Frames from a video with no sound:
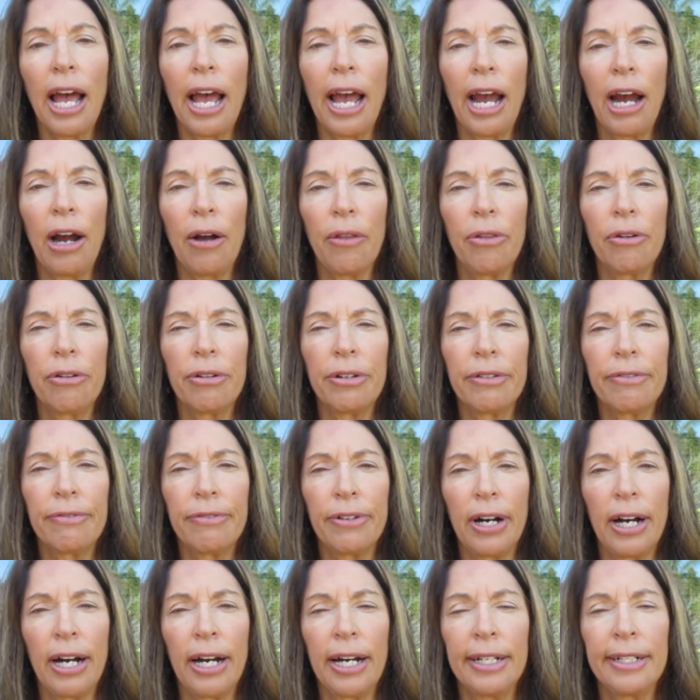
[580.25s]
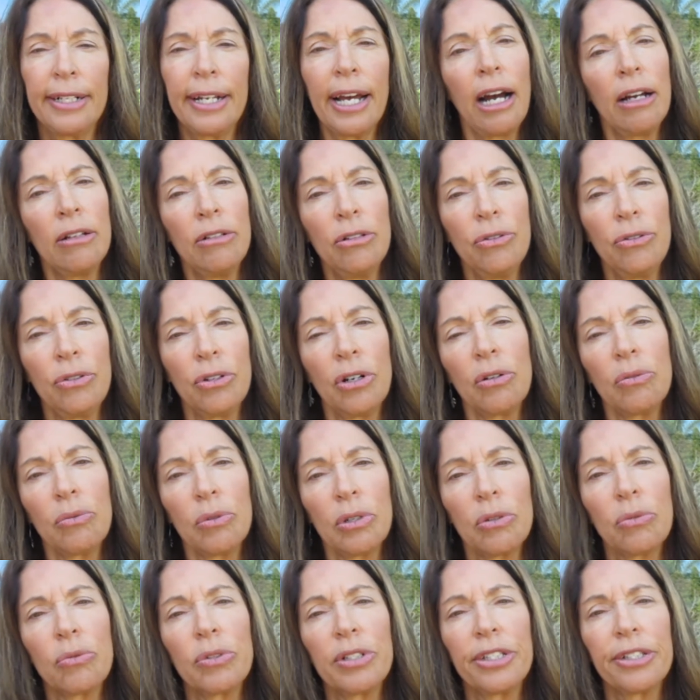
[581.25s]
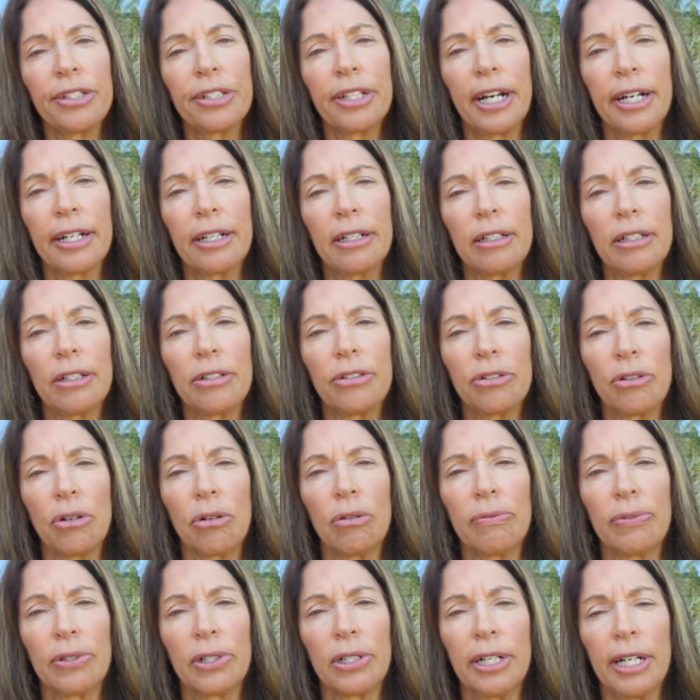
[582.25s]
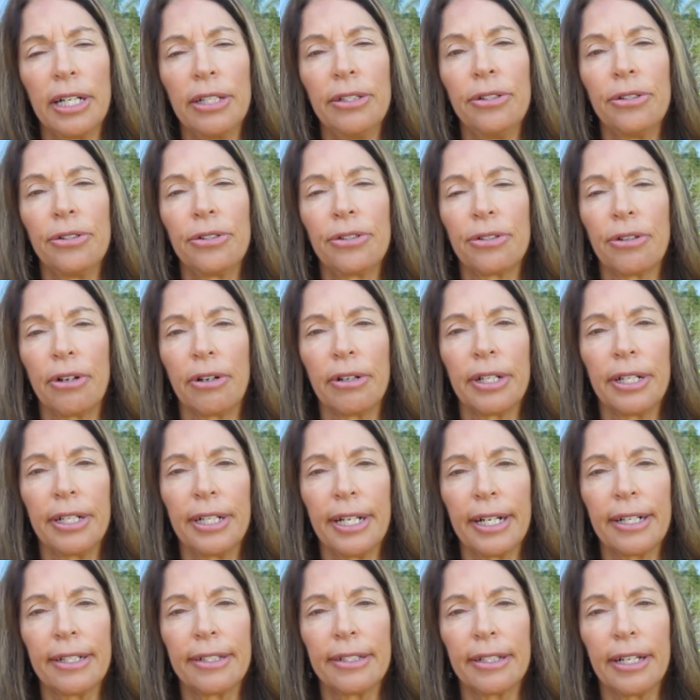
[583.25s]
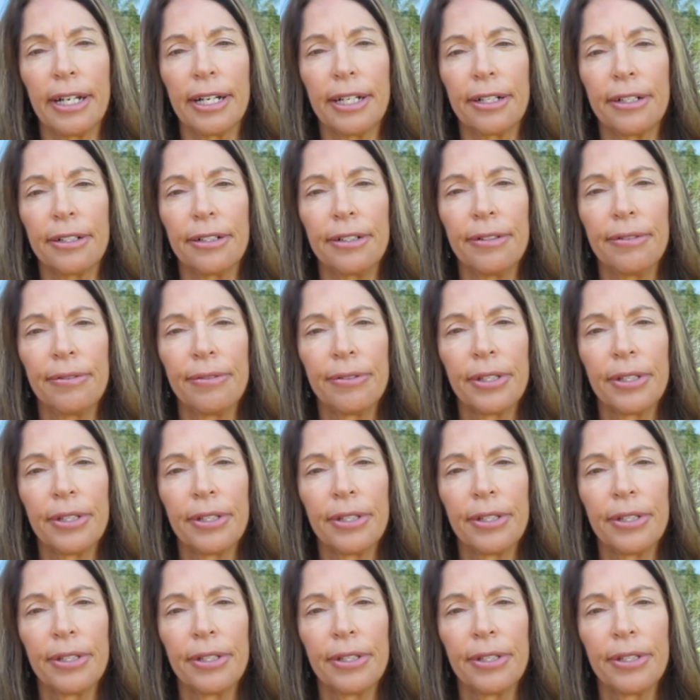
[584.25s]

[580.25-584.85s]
how they're defined, how you know when one cycle is over and you start a next cycle.